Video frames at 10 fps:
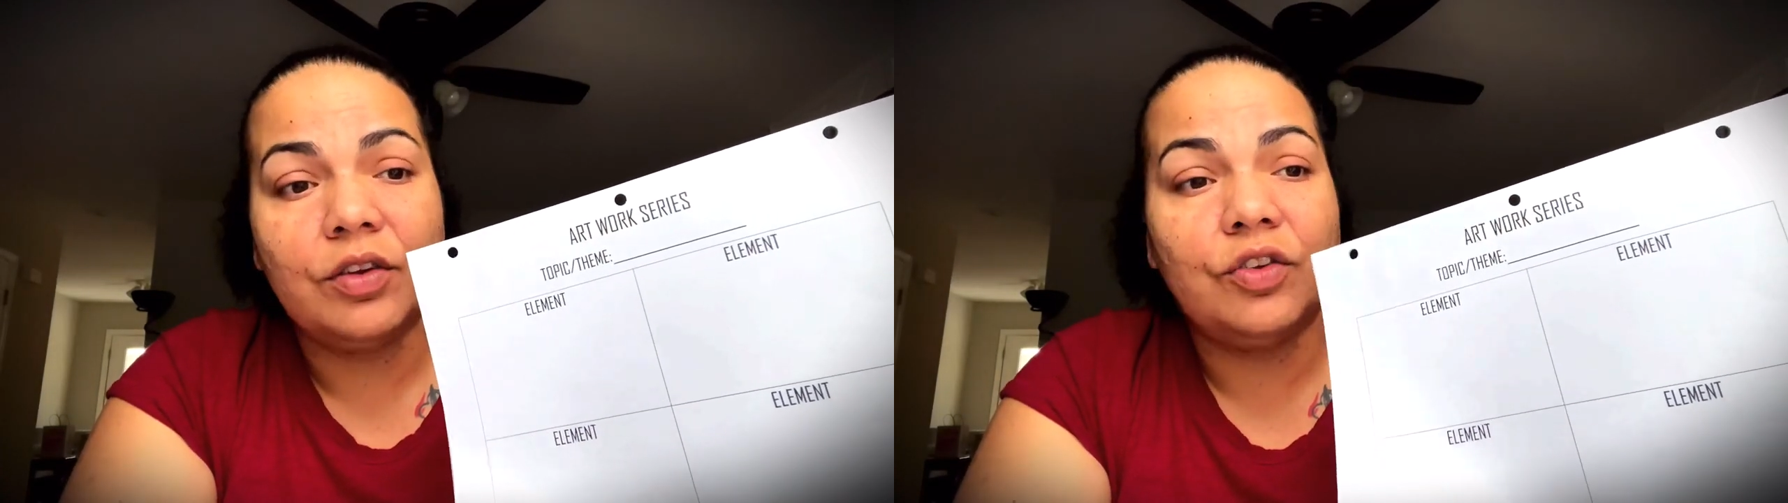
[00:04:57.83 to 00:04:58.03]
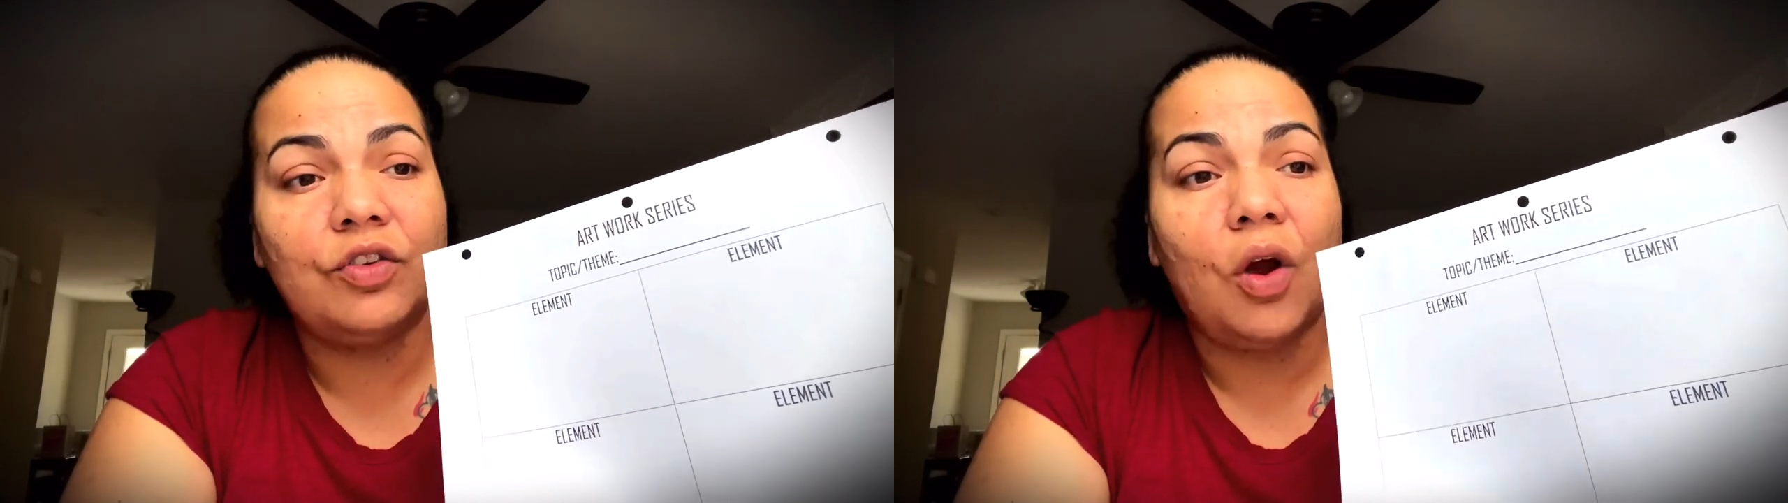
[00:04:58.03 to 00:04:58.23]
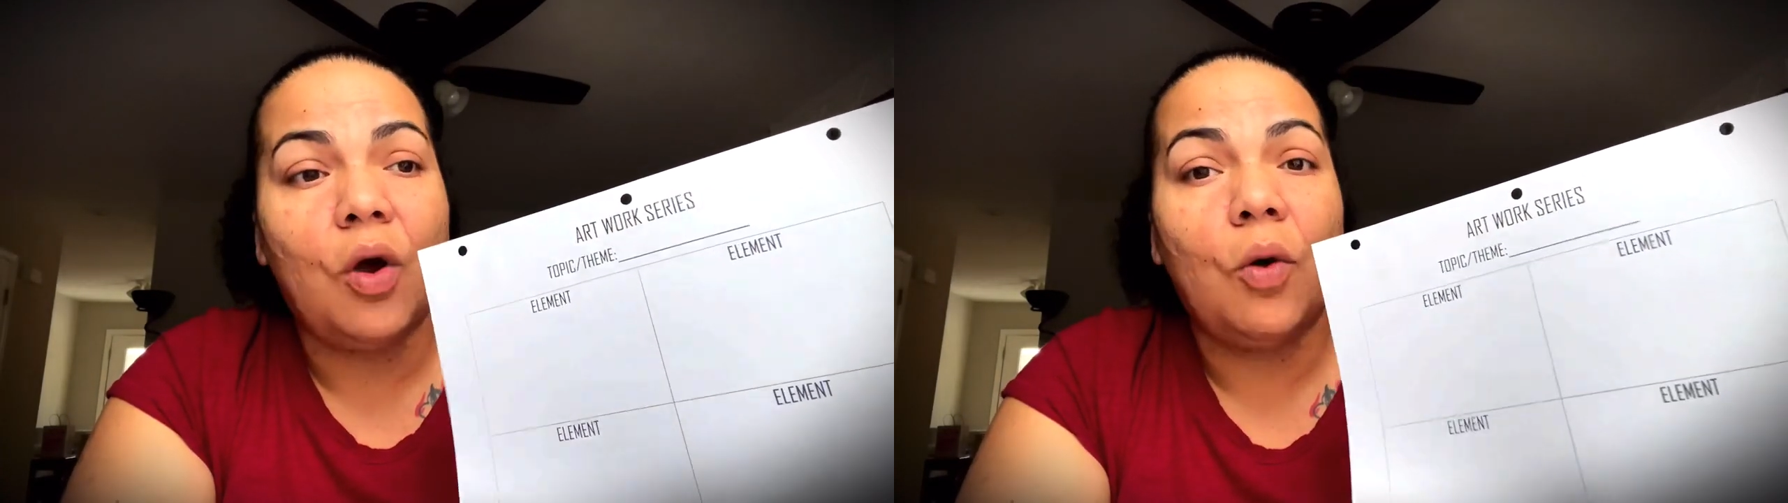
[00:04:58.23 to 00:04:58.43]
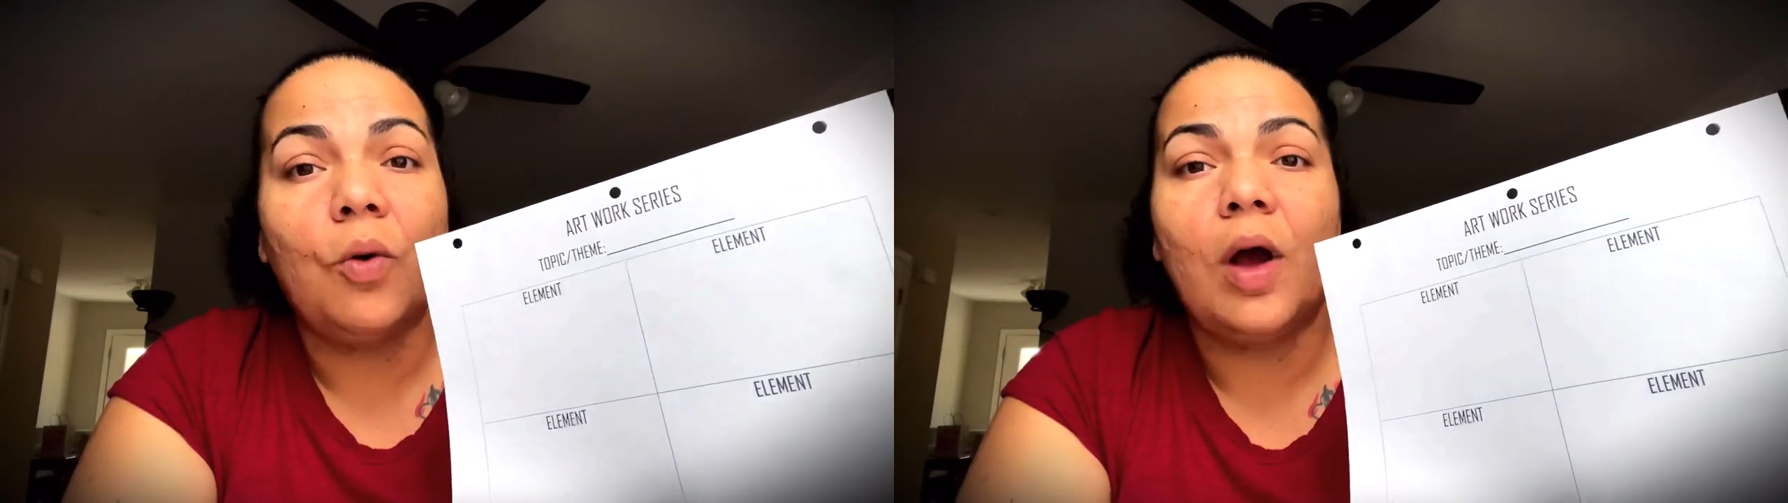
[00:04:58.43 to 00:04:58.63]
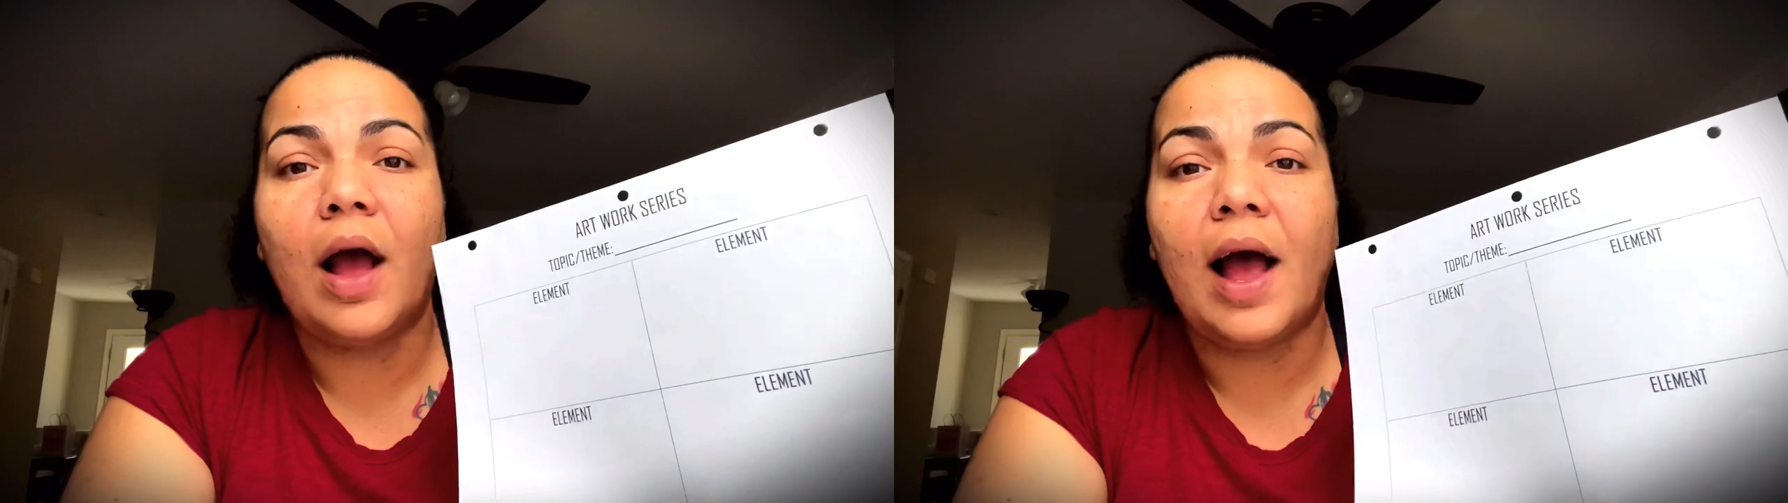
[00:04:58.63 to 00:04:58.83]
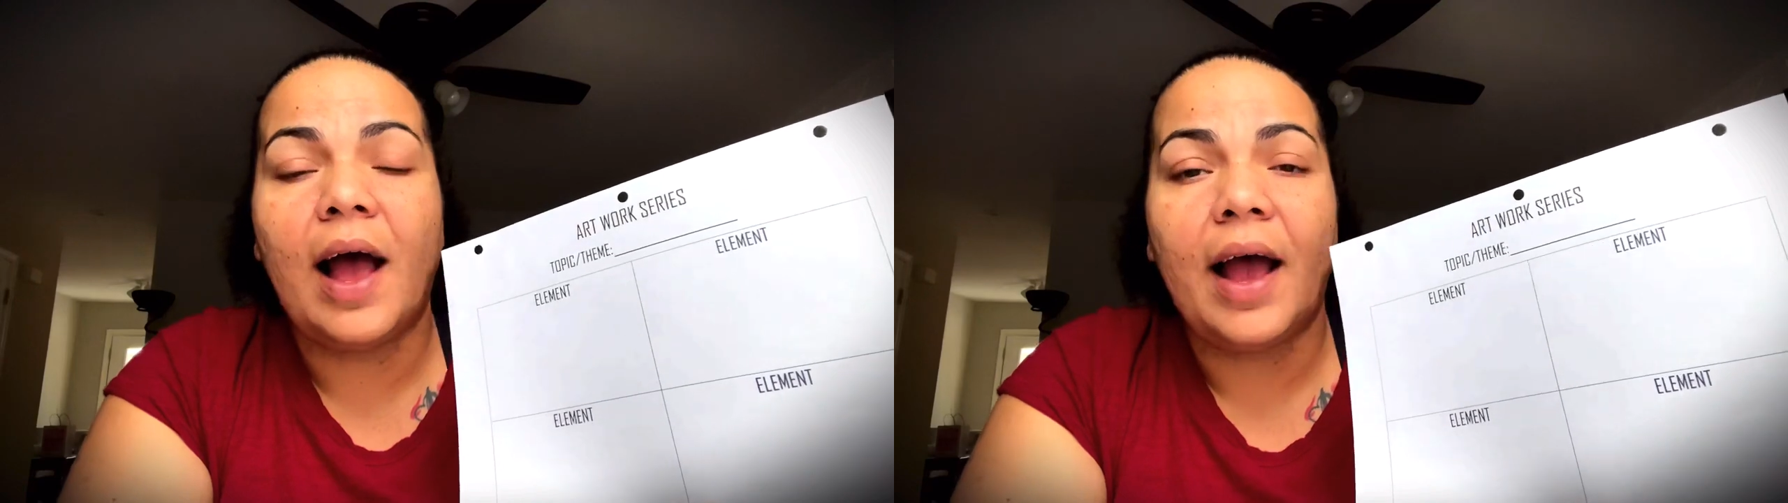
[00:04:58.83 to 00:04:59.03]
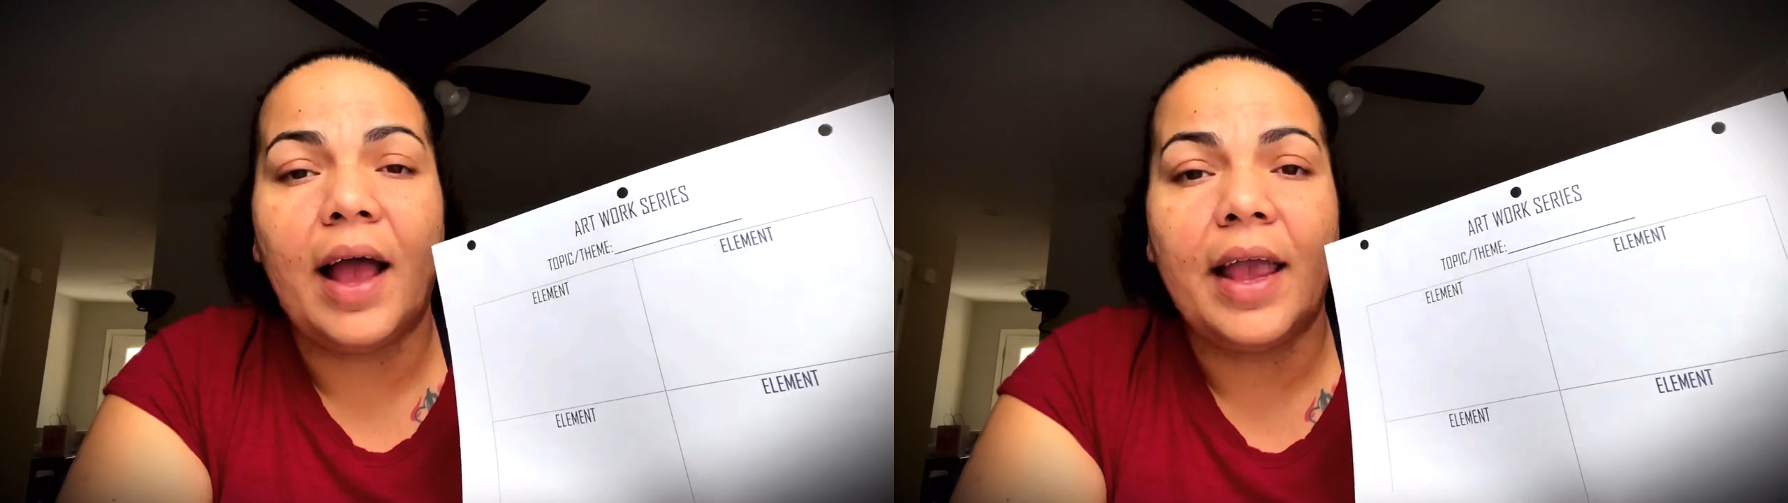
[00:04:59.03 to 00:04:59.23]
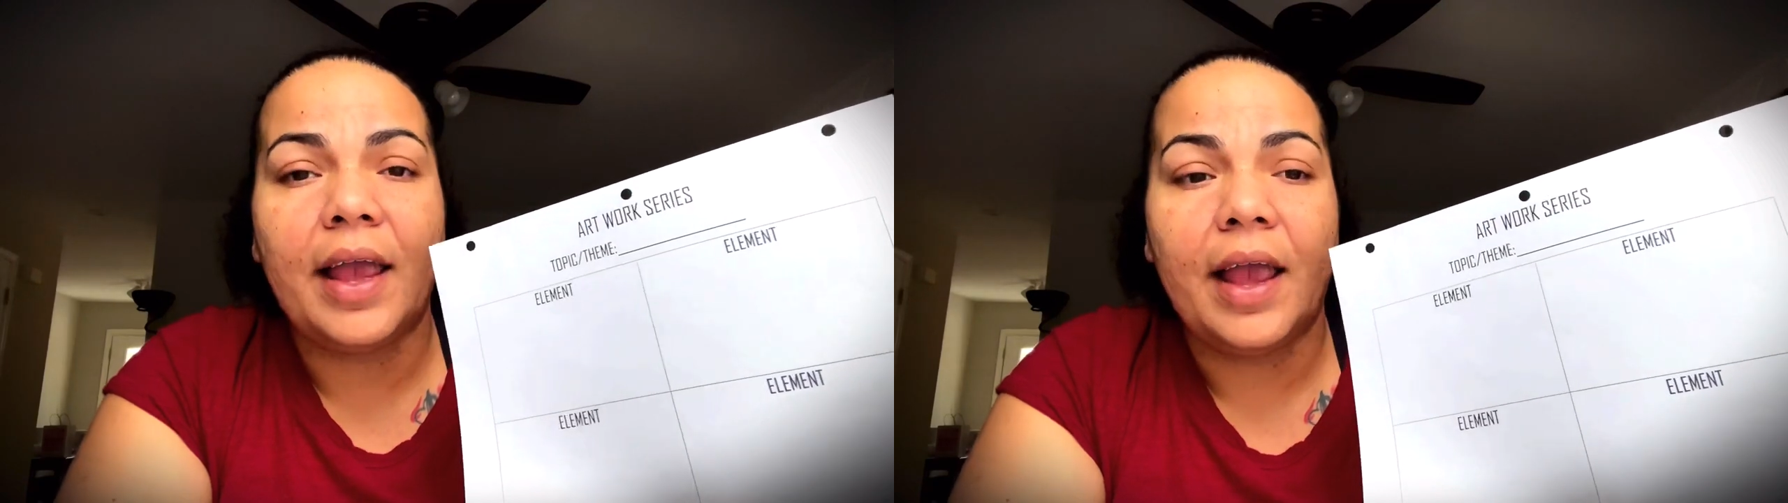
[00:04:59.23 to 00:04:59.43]
So
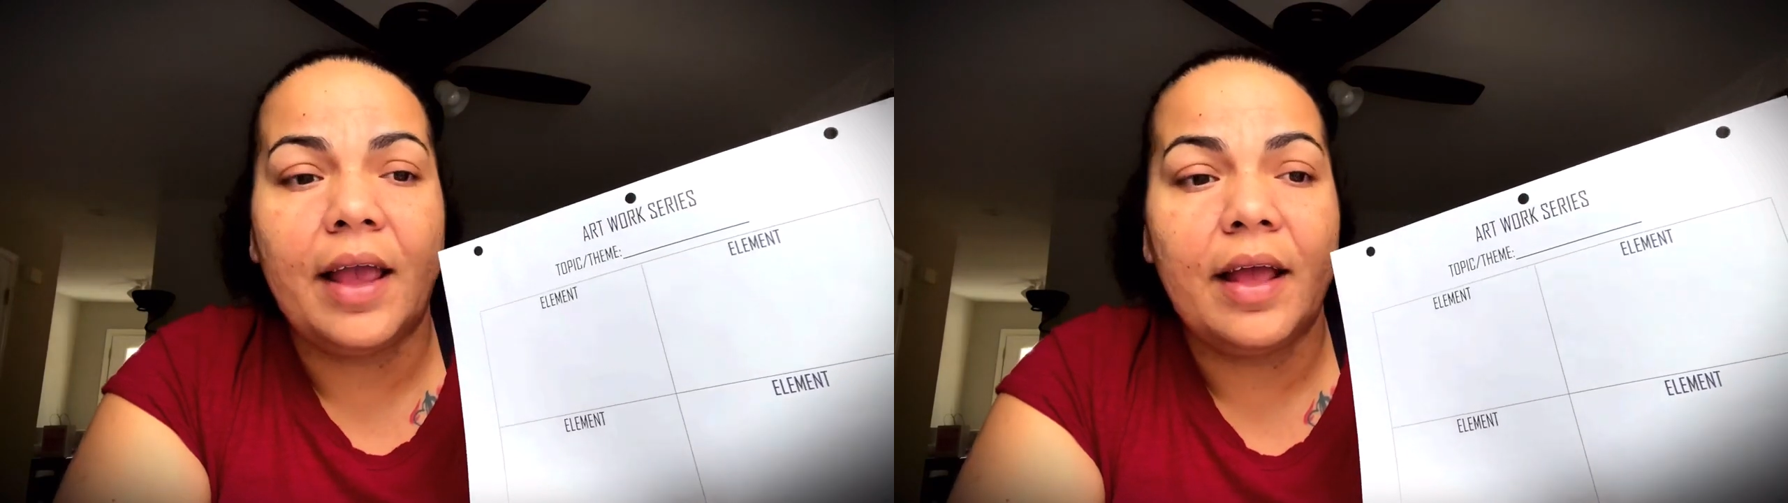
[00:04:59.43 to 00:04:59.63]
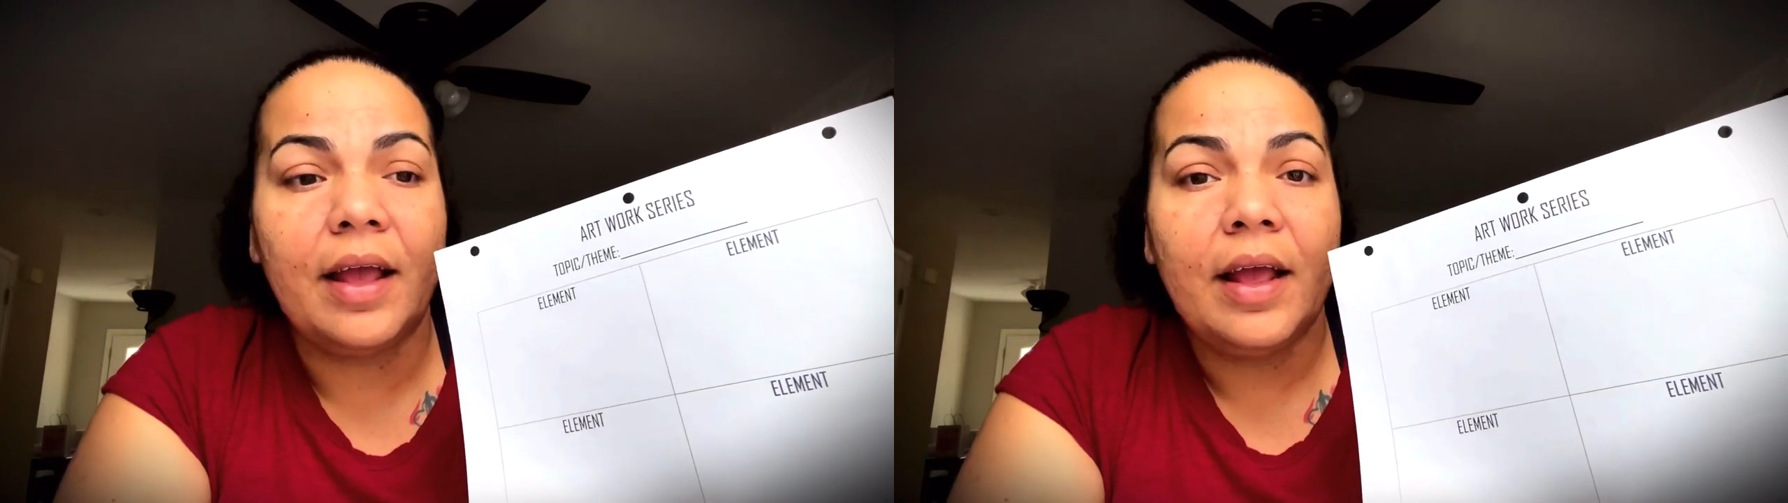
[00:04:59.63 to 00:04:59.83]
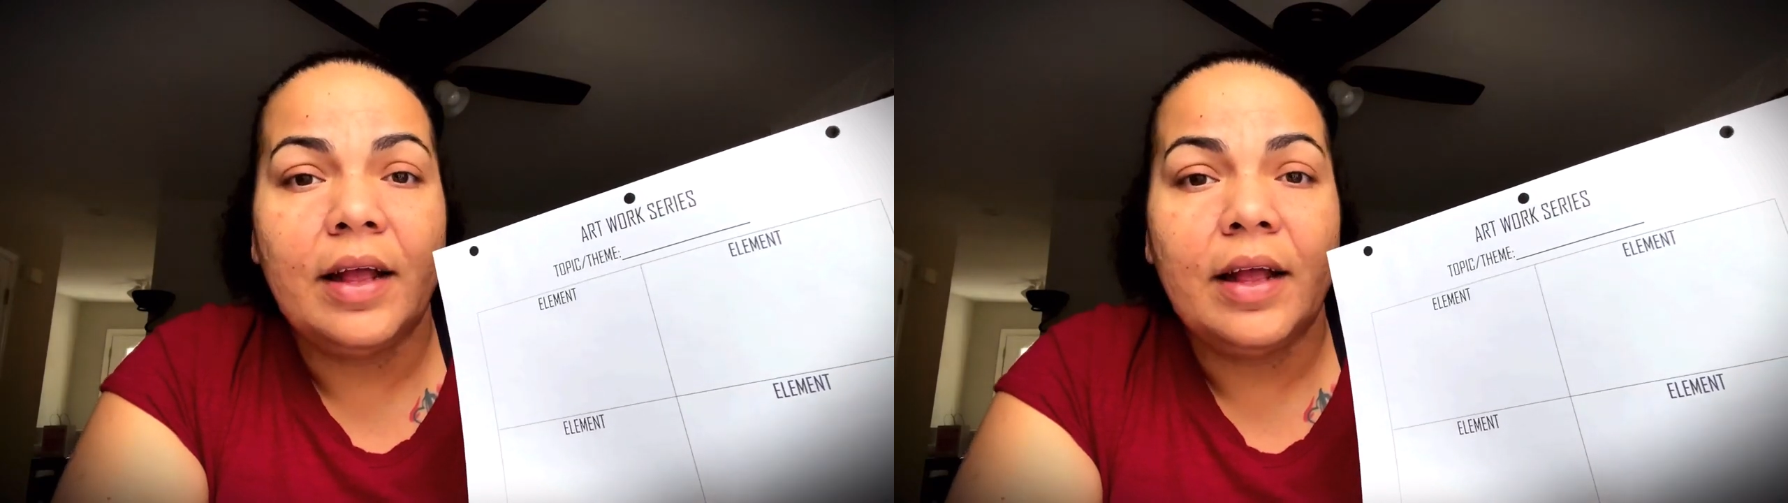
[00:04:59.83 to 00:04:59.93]
I am,